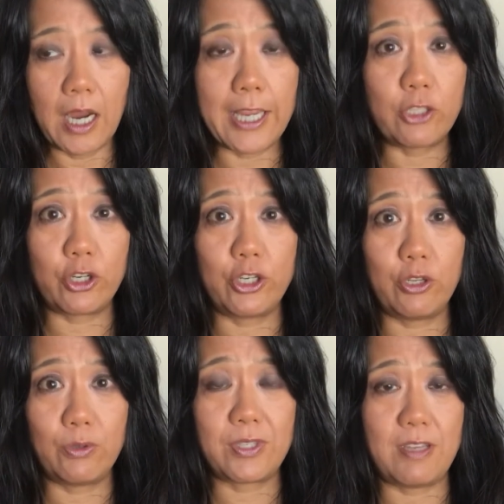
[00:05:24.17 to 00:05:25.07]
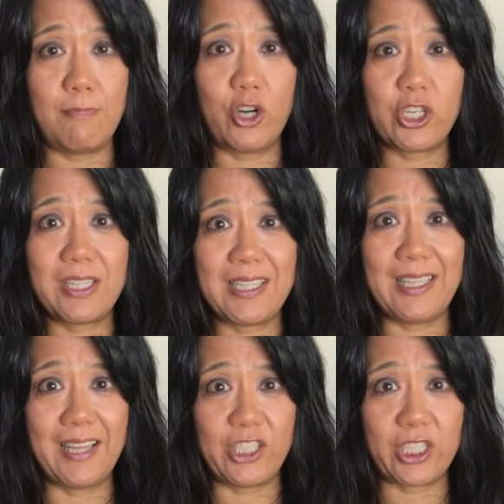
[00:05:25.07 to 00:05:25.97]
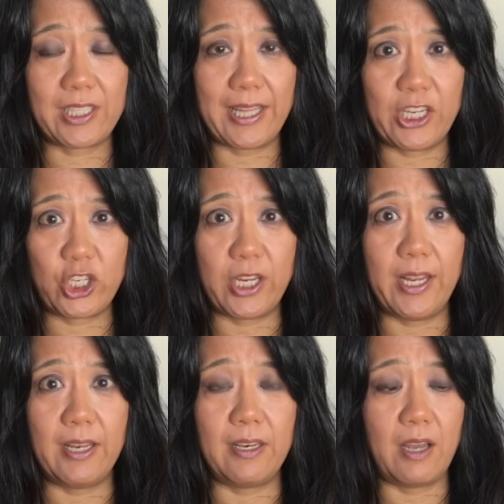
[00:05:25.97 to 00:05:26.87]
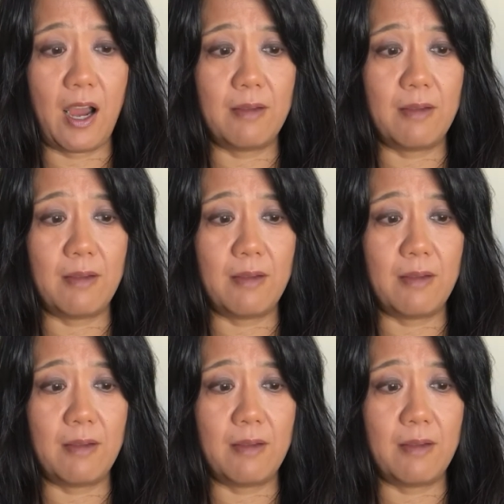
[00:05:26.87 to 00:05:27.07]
introduce emergency legislation